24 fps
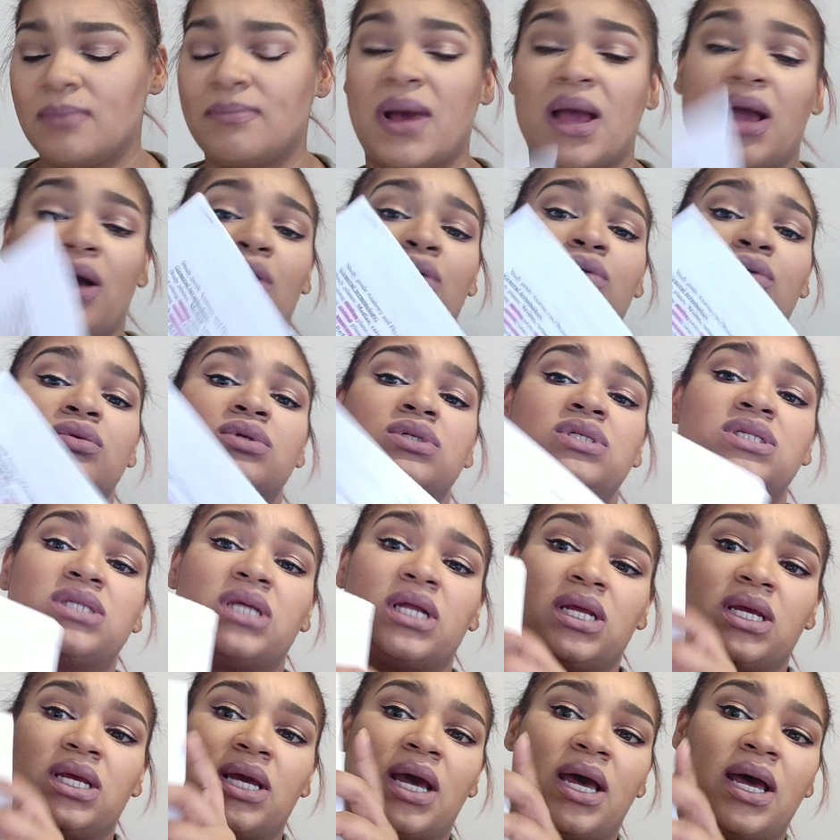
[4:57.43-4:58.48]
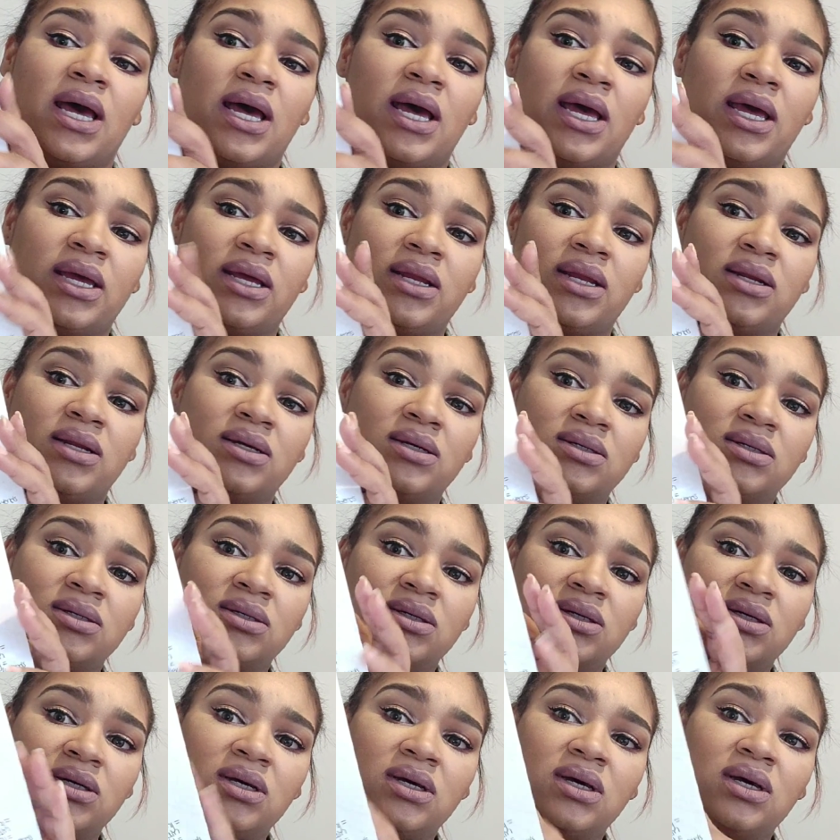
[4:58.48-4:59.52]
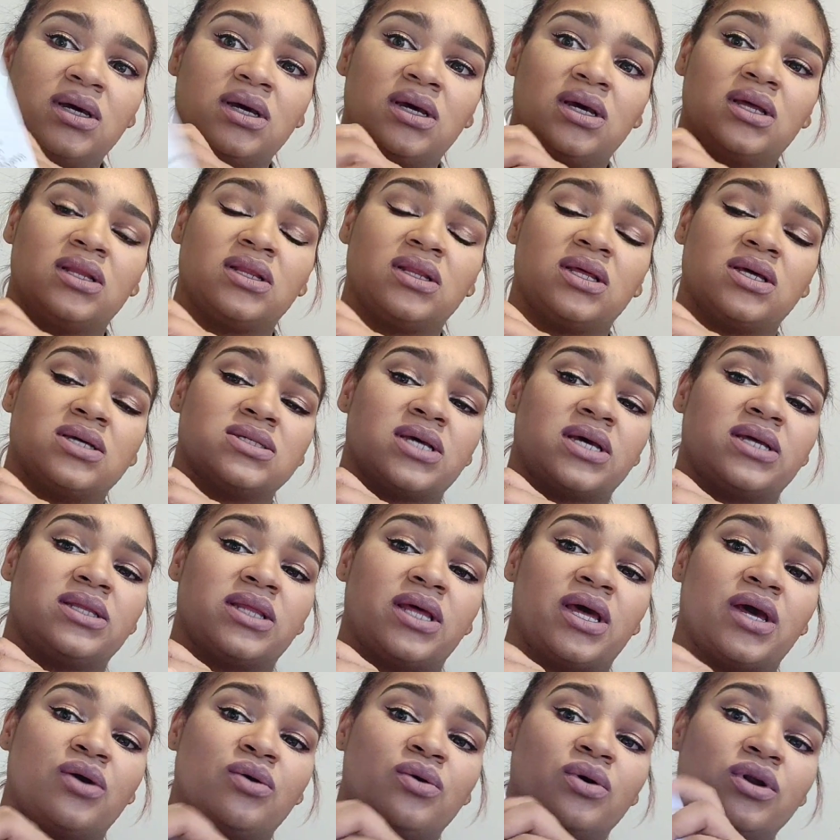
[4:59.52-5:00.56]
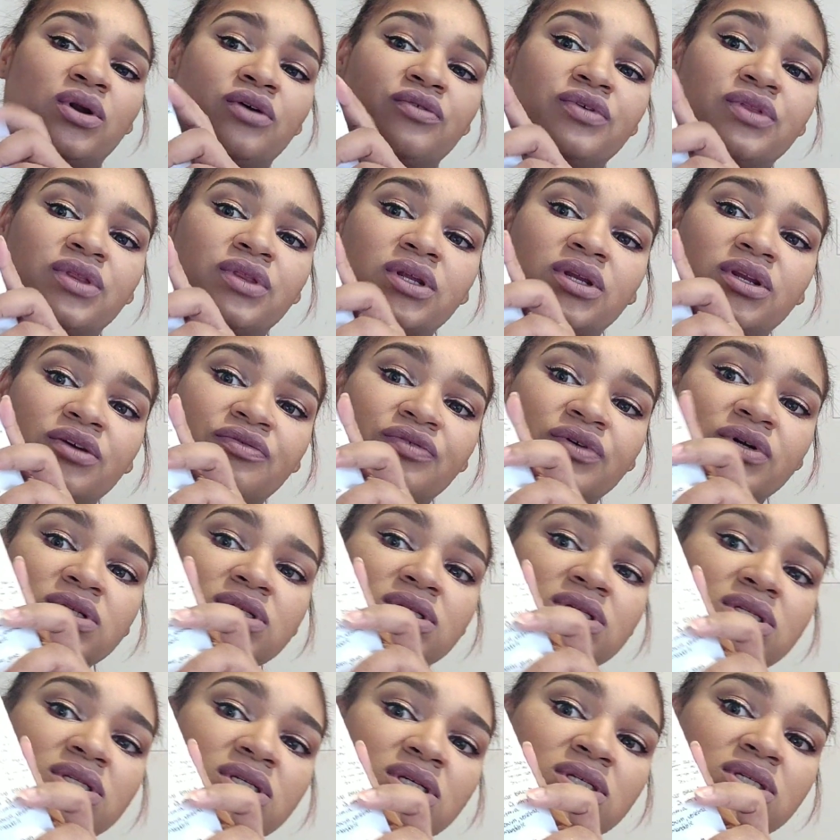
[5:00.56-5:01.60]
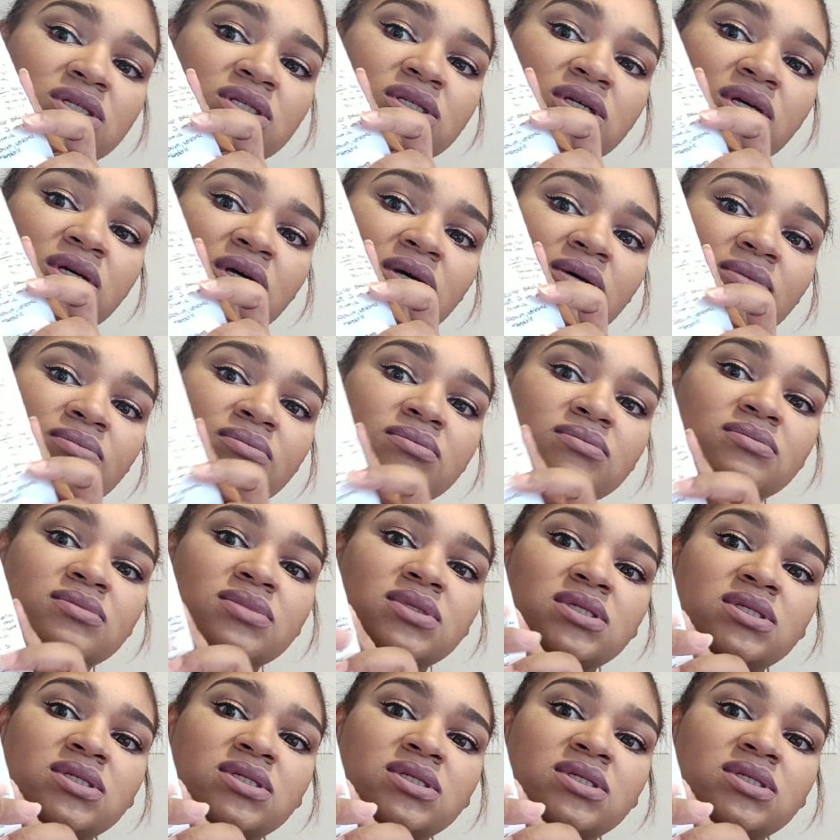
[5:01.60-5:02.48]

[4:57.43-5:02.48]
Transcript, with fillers: uh, my own study guide things like that, going over the different systems.